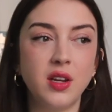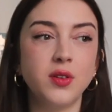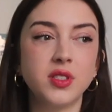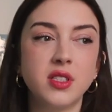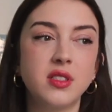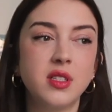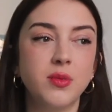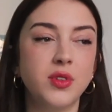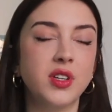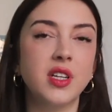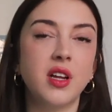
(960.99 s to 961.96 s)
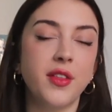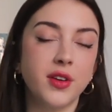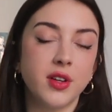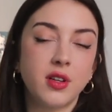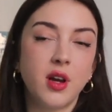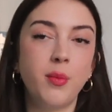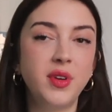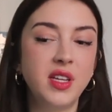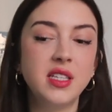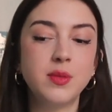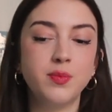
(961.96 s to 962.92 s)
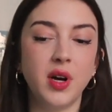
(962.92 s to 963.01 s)
know it's similar in other
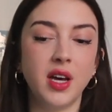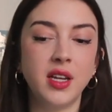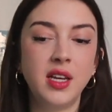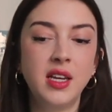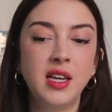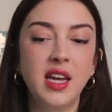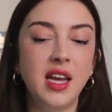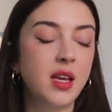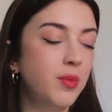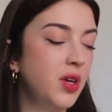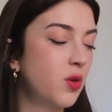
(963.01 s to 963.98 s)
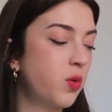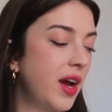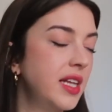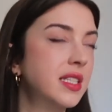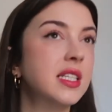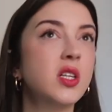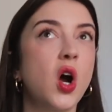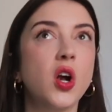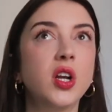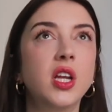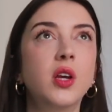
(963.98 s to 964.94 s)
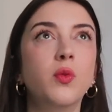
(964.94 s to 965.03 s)
companies, but it can be quite
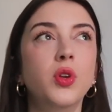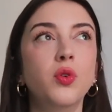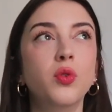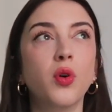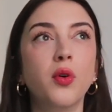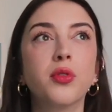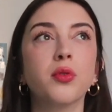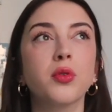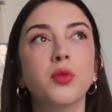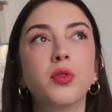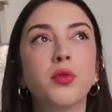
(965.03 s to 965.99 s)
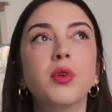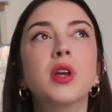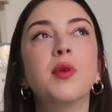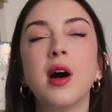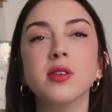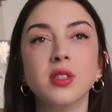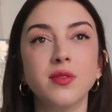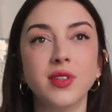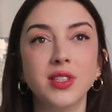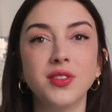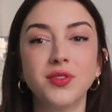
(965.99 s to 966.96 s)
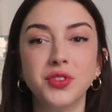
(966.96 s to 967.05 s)
disheartening when you go through 3 rounds of
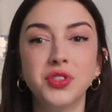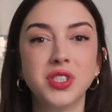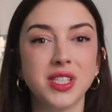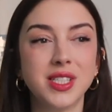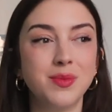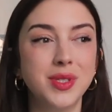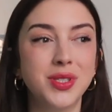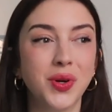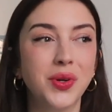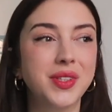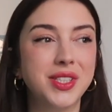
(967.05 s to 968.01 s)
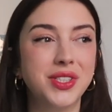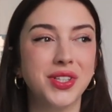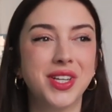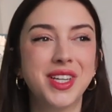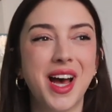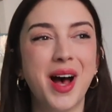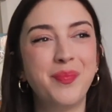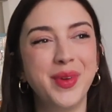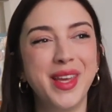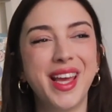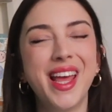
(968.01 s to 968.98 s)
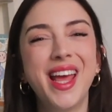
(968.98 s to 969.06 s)
interviews just to be told that you're not
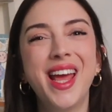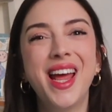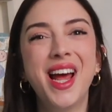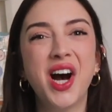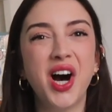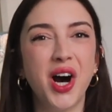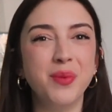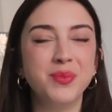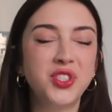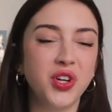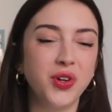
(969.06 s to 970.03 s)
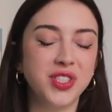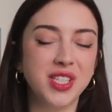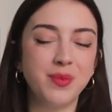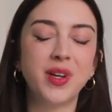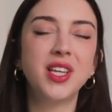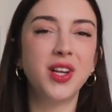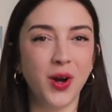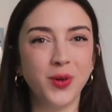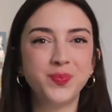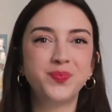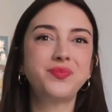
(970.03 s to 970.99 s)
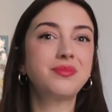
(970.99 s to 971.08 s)
being chosen. But you
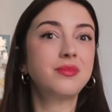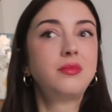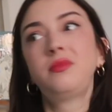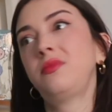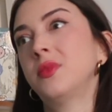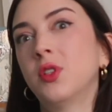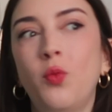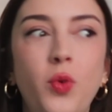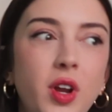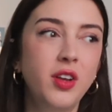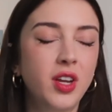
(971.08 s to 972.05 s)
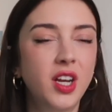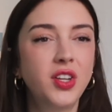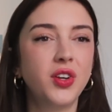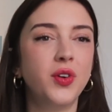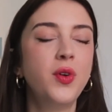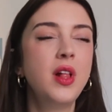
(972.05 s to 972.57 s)
know, what are you gonna do?